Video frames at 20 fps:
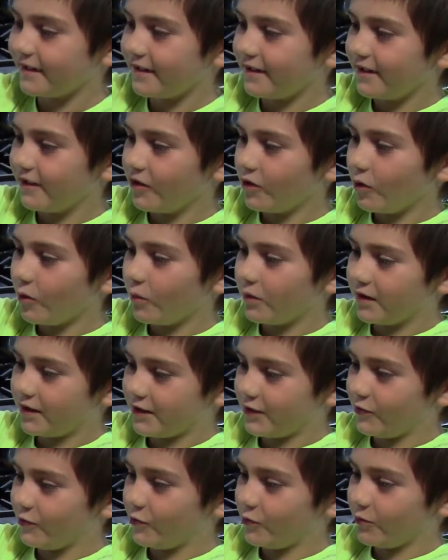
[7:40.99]
No one
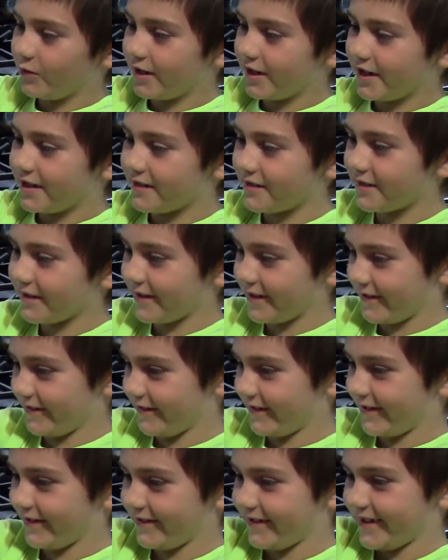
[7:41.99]
can do anything
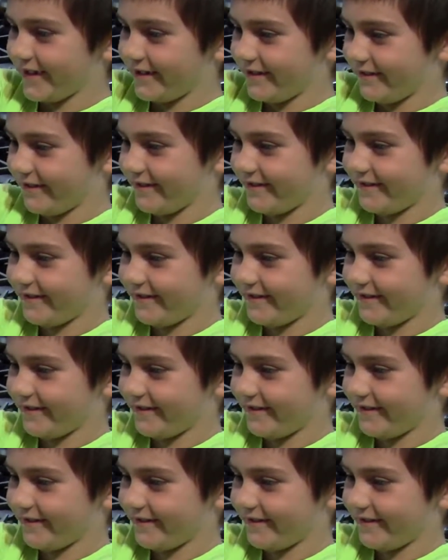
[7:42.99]
wrong, you know.